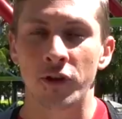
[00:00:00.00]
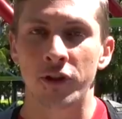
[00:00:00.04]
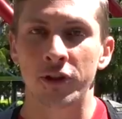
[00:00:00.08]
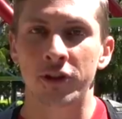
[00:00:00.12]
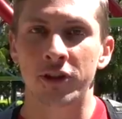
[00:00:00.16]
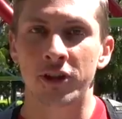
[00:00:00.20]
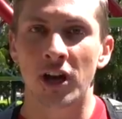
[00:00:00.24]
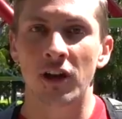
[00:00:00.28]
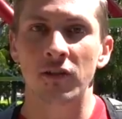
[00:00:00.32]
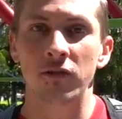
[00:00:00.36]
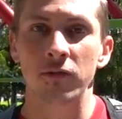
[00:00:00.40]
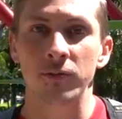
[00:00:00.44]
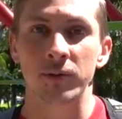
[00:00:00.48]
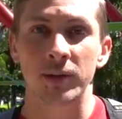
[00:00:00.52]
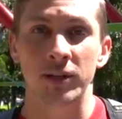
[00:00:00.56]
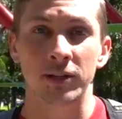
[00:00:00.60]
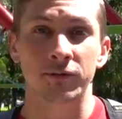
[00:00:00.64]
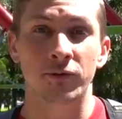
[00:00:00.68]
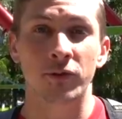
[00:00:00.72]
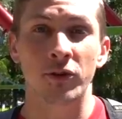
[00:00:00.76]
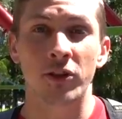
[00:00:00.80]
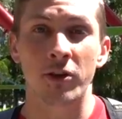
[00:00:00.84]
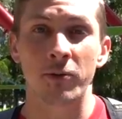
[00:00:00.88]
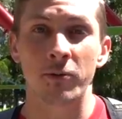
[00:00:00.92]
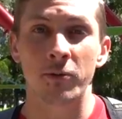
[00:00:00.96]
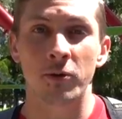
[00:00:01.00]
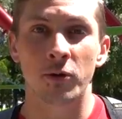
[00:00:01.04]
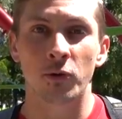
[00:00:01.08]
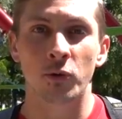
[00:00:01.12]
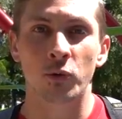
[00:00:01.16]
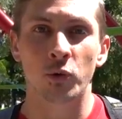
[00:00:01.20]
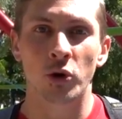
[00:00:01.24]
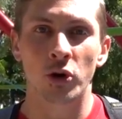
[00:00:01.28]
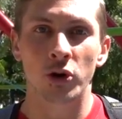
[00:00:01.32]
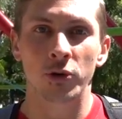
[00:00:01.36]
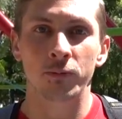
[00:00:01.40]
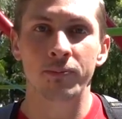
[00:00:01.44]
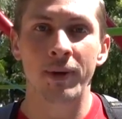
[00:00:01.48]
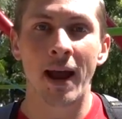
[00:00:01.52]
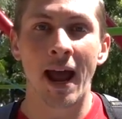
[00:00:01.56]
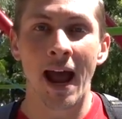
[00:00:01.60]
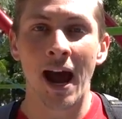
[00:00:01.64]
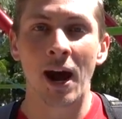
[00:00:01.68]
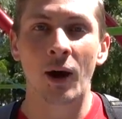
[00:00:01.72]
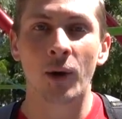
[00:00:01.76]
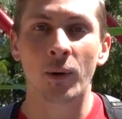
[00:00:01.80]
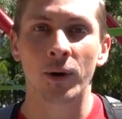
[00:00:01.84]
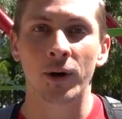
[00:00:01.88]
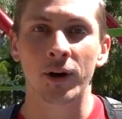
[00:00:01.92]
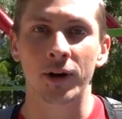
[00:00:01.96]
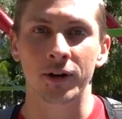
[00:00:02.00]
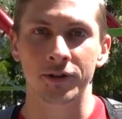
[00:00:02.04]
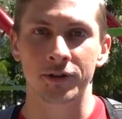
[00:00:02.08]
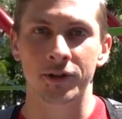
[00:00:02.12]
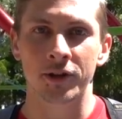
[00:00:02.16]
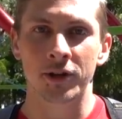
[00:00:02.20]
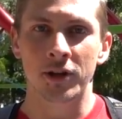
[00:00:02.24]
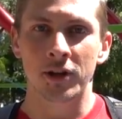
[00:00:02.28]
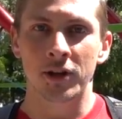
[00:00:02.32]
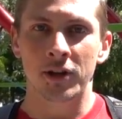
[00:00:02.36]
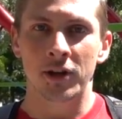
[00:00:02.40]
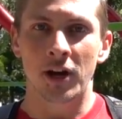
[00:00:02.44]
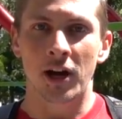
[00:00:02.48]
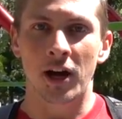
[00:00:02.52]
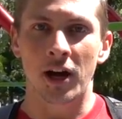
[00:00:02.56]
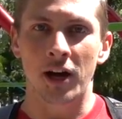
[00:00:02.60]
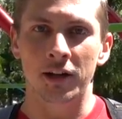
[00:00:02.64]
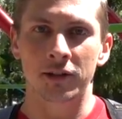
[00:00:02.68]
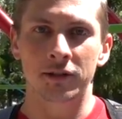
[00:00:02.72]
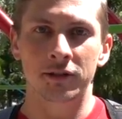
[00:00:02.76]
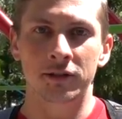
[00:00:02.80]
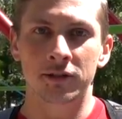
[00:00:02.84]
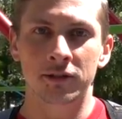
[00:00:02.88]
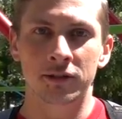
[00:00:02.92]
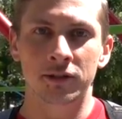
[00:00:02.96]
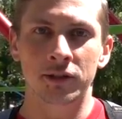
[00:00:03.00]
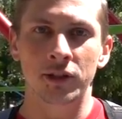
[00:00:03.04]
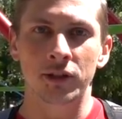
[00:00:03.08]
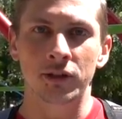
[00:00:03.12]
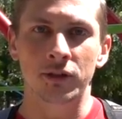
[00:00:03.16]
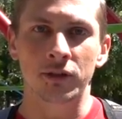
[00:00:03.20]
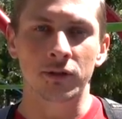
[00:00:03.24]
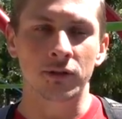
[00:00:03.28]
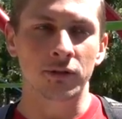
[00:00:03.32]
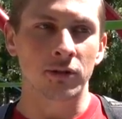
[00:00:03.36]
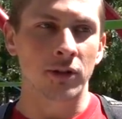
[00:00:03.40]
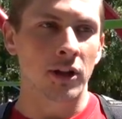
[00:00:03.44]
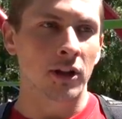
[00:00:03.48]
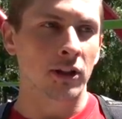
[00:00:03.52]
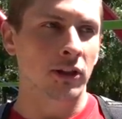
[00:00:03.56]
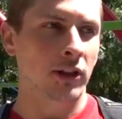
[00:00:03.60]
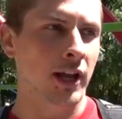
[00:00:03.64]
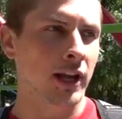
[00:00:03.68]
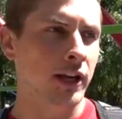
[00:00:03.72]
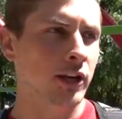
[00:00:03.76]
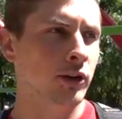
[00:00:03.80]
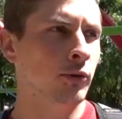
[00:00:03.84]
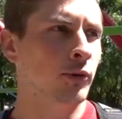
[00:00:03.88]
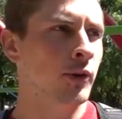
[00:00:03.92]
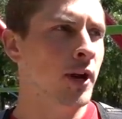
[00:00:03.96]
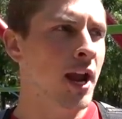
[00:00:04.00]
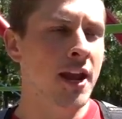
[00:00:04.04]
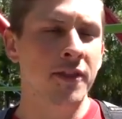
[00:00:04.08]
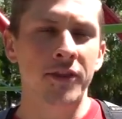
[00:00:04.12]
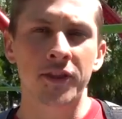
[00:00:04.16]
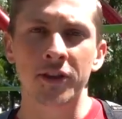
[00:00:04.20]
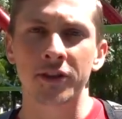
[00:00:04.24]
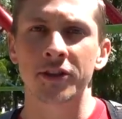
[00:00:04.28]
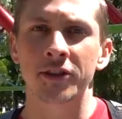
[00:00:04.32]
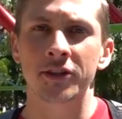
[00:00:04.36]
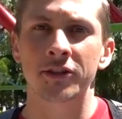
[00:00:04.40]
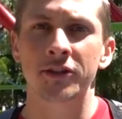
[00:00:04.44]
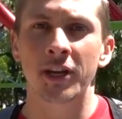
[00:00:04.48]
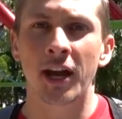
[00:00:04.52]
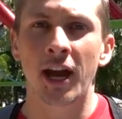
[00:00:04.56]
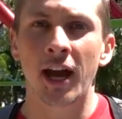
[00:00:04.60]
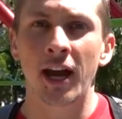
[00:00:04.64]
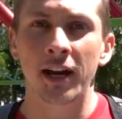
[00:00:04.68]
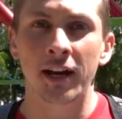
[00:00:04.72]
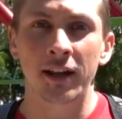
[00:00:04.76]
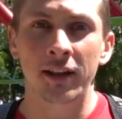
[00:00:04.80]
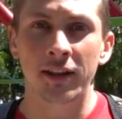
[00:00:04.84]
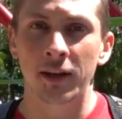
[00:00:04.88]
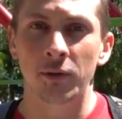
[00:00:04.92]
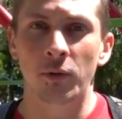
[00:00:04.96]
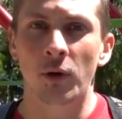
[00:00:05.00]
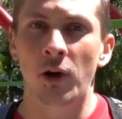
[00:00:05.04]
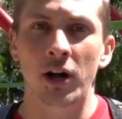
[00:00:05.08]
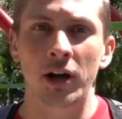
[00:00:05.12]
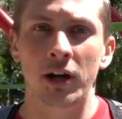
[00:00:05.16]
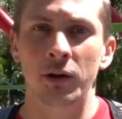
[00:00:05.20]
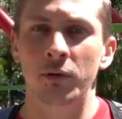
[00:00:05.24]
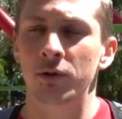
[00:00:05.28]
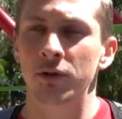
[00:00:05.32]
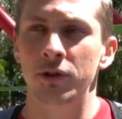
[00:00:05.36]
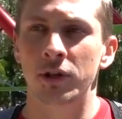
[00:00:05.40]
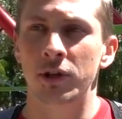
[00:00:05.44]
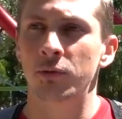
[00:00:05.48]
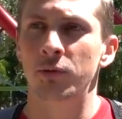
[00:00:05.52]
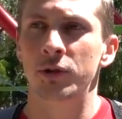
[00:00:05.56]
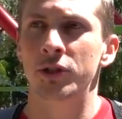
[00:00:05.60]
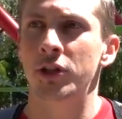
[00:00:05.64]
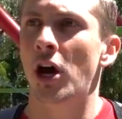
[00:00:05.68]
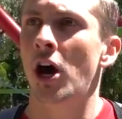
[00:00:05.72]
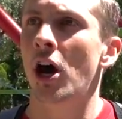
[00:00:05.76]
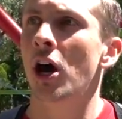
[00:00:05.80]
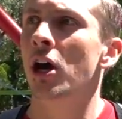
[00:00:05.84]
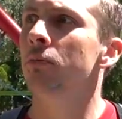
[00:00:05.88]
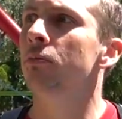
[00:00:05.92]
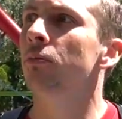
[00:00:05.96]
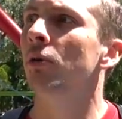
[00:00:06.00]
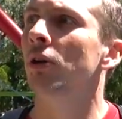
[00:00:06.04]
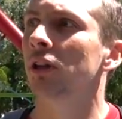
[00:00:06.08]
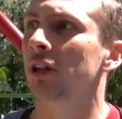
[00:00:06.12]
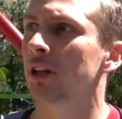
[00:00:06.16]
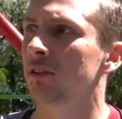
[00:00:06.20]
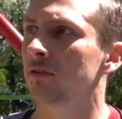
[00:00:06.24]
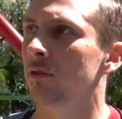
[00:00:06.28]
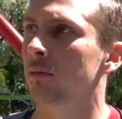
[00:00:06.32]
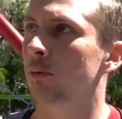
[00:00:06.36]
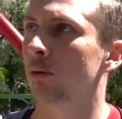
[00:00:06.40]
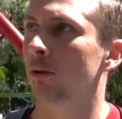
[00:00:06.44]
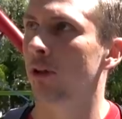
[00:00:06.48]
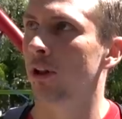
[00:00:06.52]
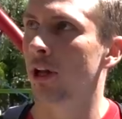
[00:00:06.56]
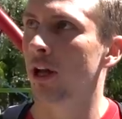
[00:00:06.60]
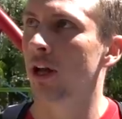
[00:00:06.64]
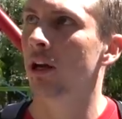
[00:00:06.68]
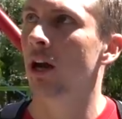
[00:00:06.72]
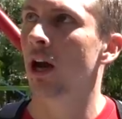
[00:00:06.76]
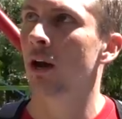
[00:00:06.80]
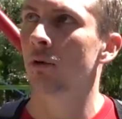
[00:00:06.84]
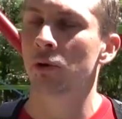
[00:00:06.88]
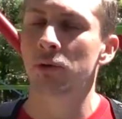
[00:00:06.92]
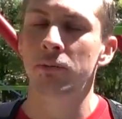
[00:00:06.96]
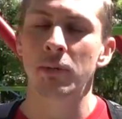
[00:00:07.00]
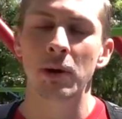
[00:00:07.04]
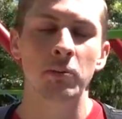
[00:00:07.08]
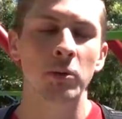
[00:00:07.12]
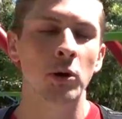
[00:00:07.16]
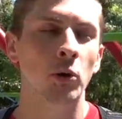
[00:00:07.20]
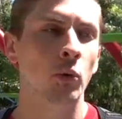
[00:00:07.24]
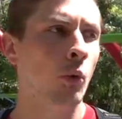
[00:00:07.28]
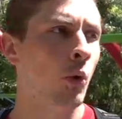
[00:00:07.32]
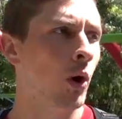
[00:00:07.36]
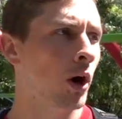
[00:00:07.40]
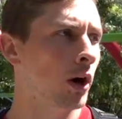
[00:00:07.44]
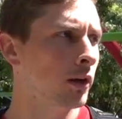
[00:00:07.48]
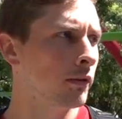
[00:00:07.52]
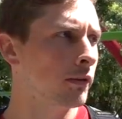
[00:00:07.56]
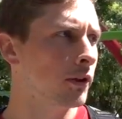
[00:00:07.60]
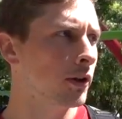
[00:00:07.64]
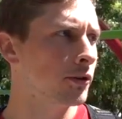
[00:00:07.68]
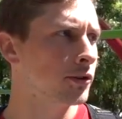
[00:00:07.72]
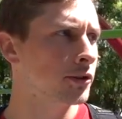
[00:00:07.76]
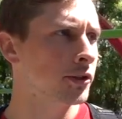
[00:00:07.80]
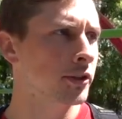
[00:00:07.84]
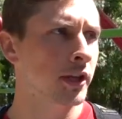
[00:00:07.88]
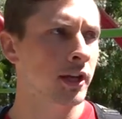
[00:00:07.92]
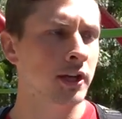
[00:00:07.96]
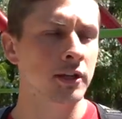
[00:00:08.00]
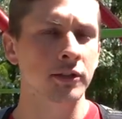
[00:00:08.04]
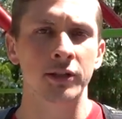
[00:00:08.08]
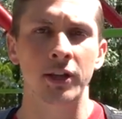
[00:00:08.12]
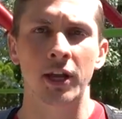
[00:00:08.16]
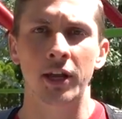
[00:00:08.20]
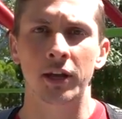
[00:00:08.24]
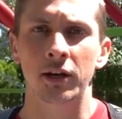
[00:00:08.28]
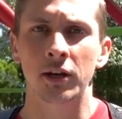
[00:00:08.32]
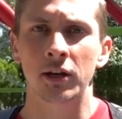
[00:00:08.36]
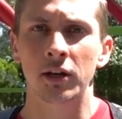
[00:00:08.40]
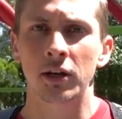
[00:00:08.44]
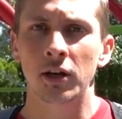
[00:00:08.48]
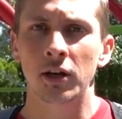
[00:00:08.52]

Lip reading: the government, for the world powers, to like create the society they want. It was unbelievable. And I remember one of those things that